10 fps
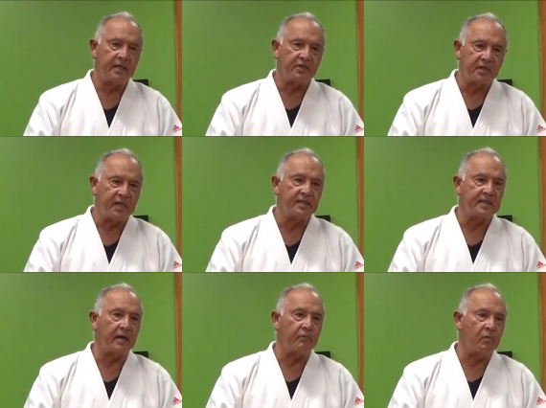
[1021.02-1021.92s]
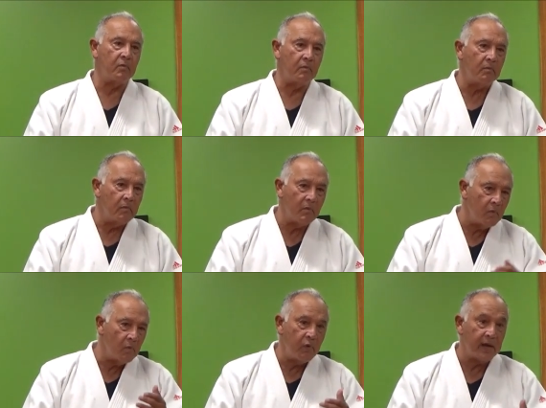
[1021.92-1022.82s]
kids how to
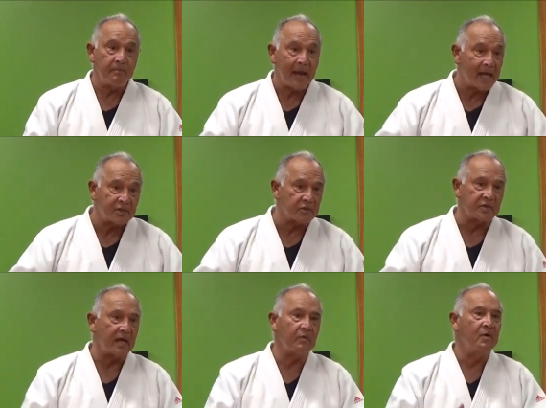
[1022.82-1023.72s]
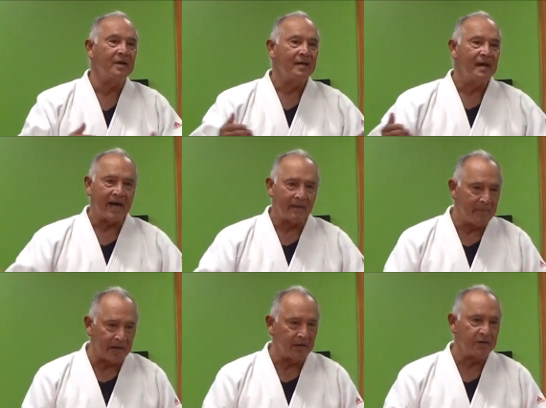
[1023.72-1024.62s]
win matches, how to medal in